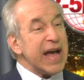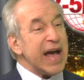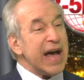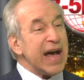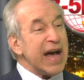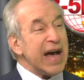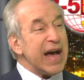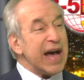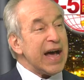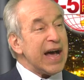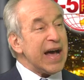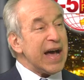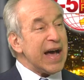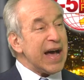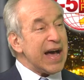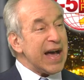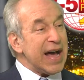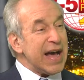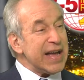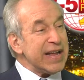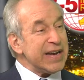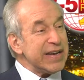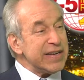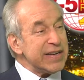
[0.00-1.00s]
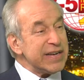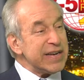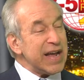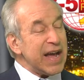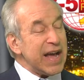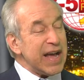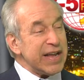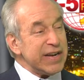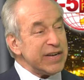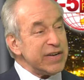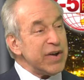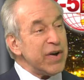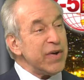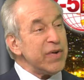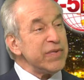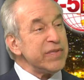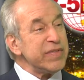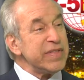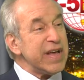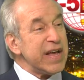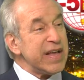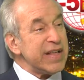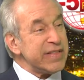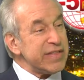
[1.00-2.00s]
I know
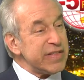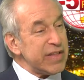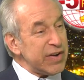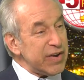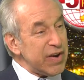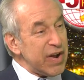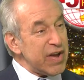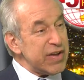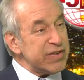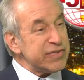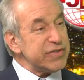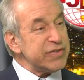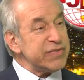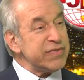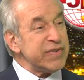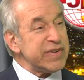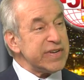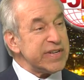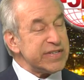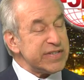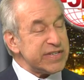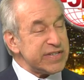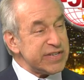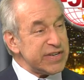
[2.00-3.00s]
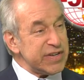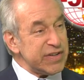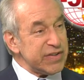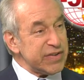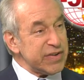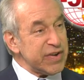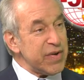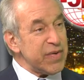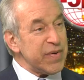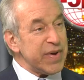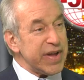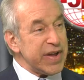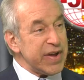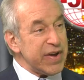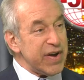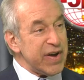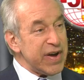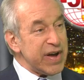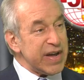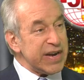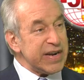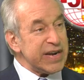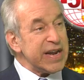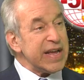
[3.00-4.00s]
that the lawsuit is still going
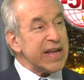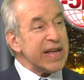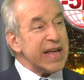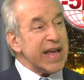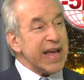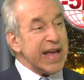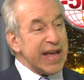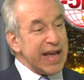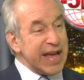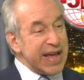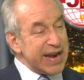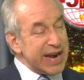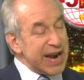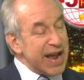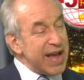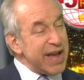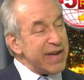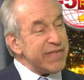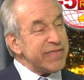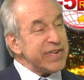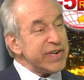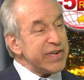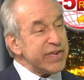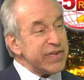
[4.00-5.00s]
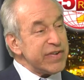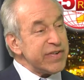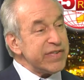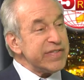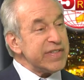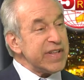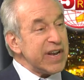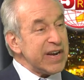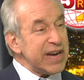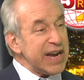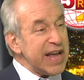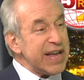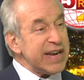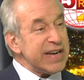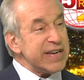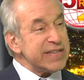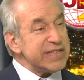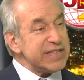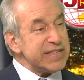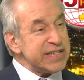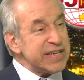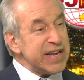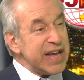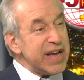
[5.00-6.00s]
on, and I haven't heard the
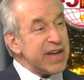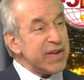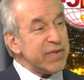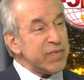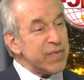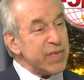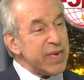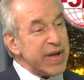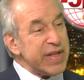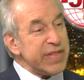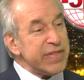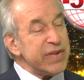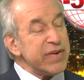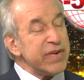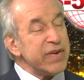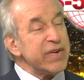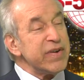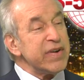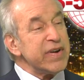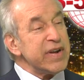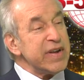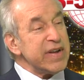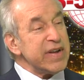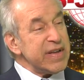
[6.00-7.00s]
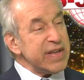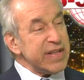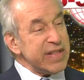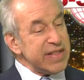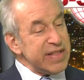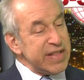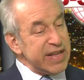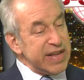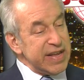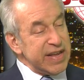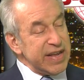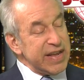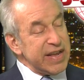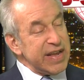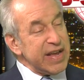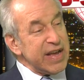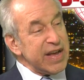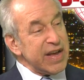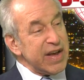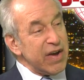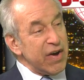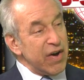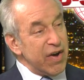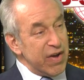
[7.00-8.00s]
latest yet whether
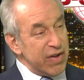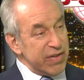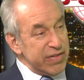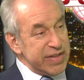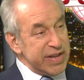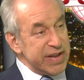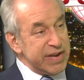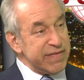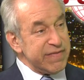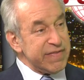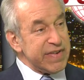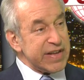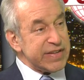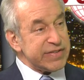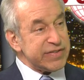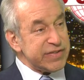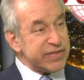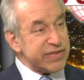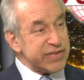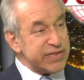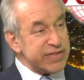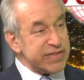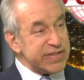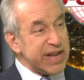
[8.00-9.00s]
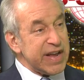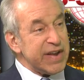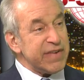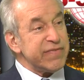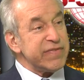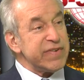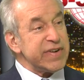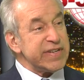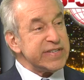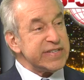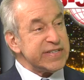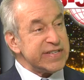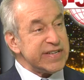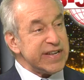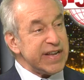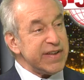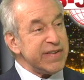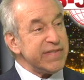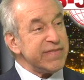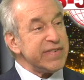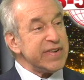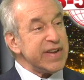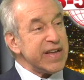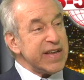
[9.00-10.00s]
all the investors have
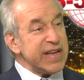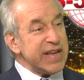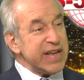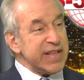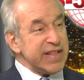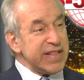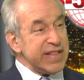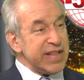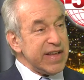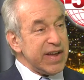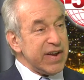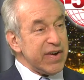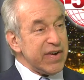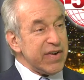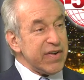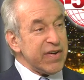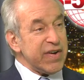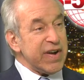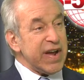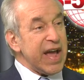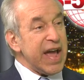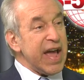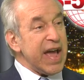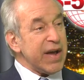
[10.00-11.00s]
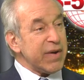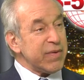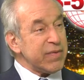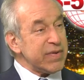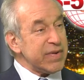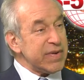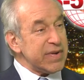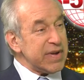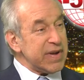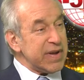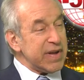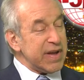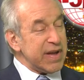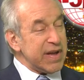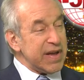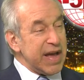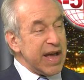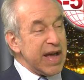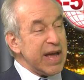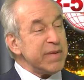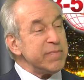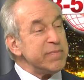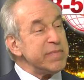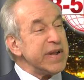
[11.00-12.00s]
received their
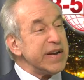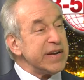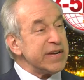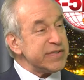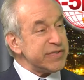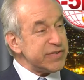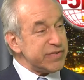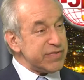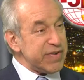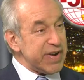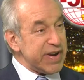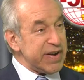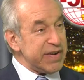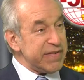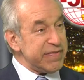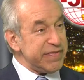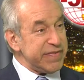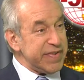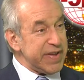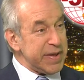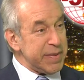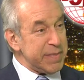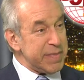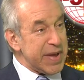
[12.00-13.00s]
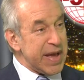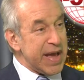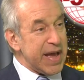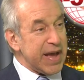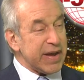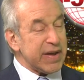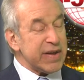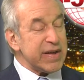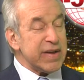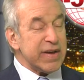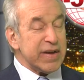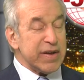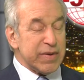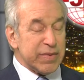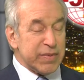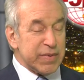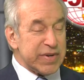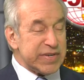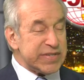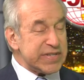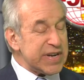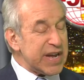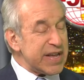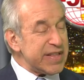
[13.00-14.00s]
administrative fee back,
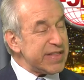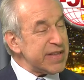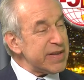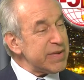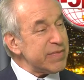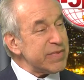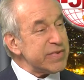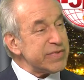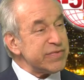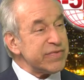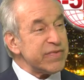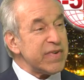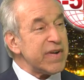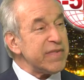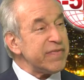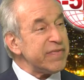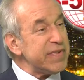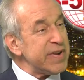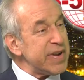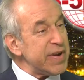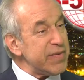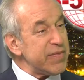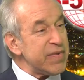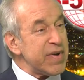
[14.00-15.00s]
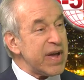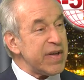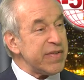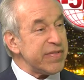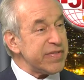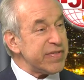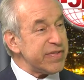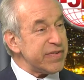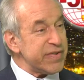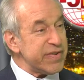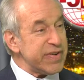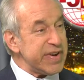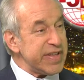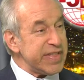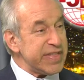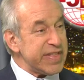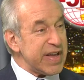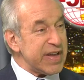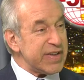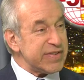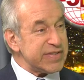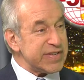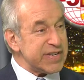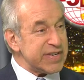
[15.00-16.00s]
which I think was roughly around
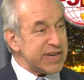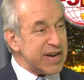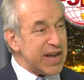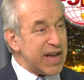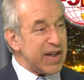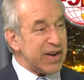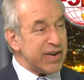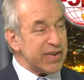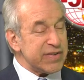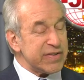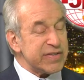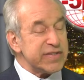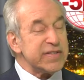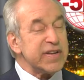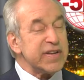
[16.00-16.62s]
$30,000.